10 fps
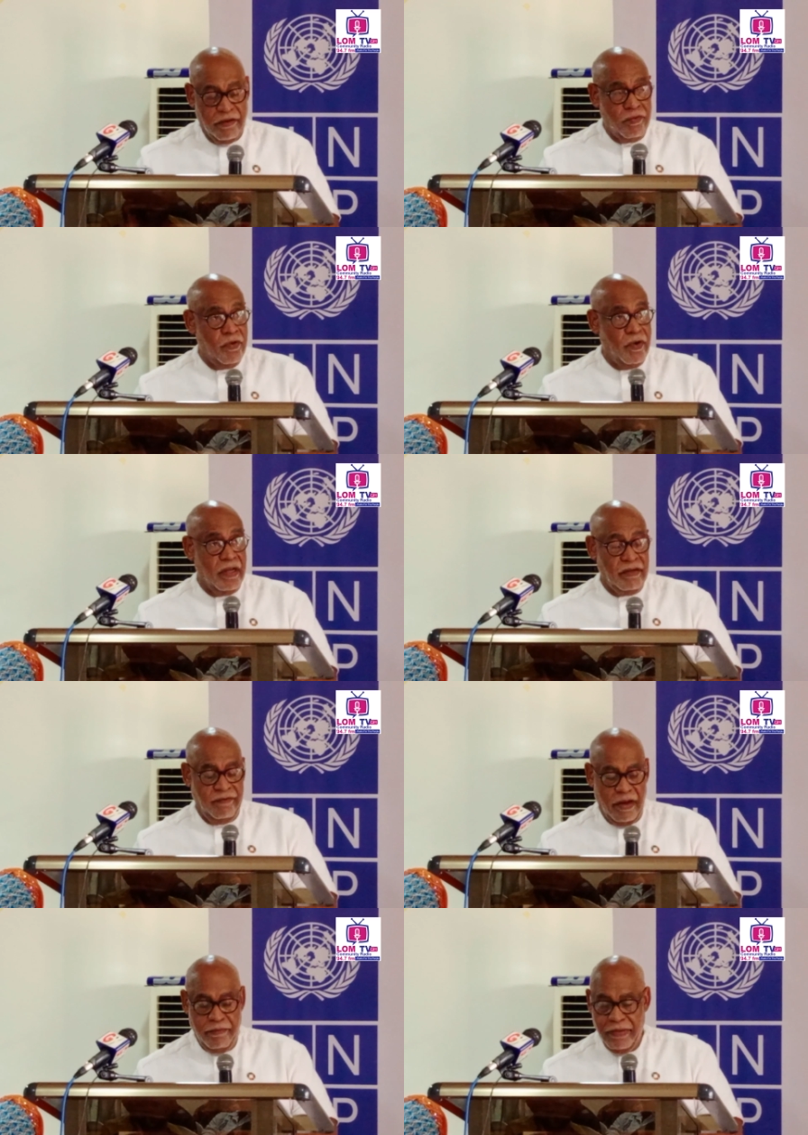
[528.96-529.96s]
and Rural
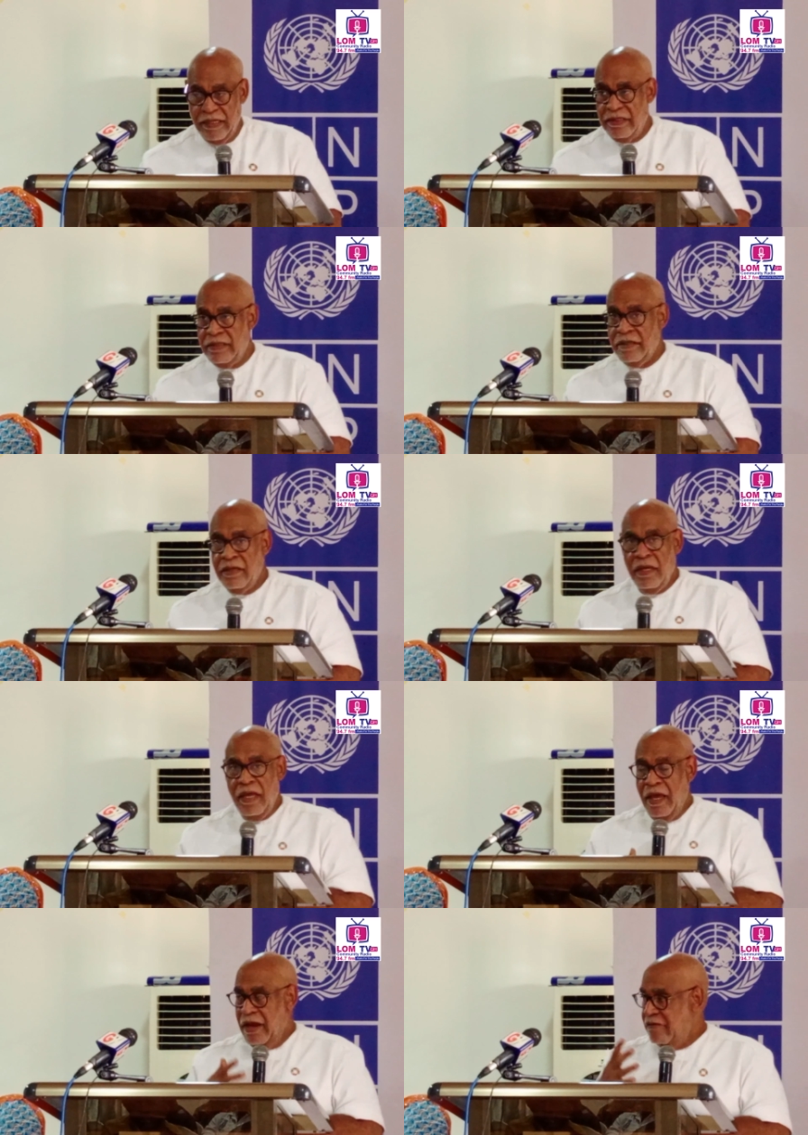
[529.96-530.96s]
Development,
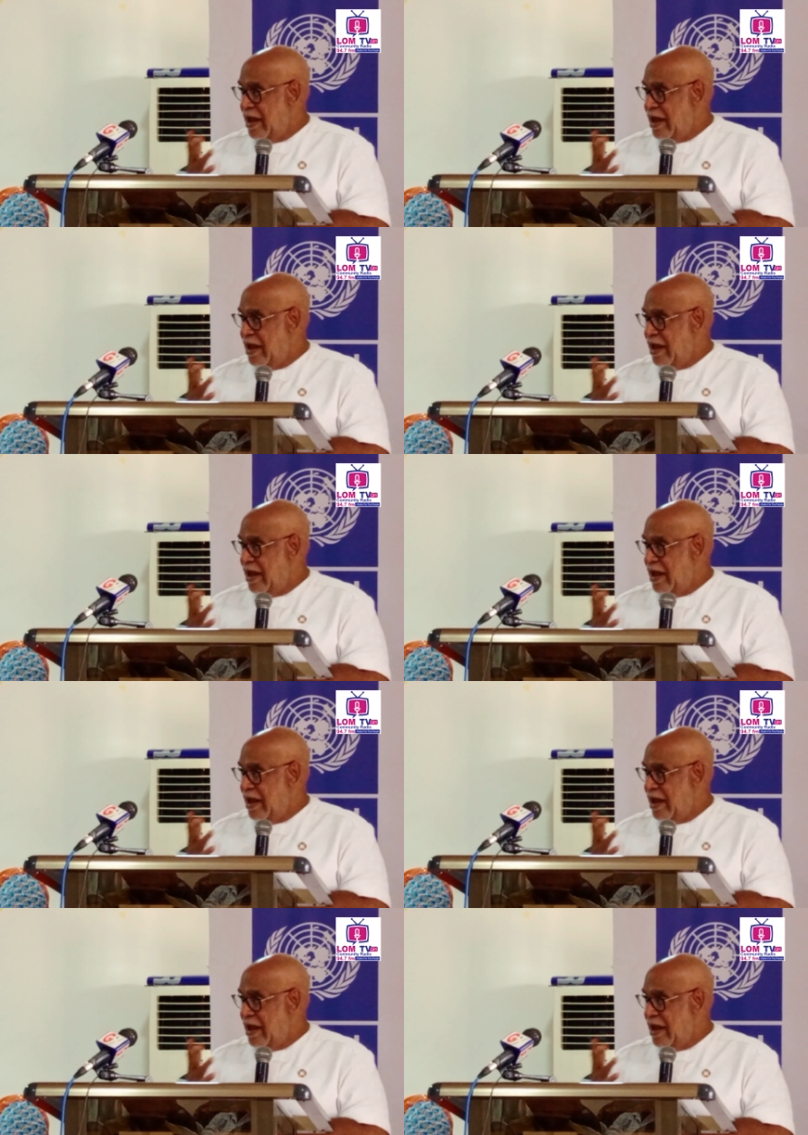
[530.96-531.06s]
a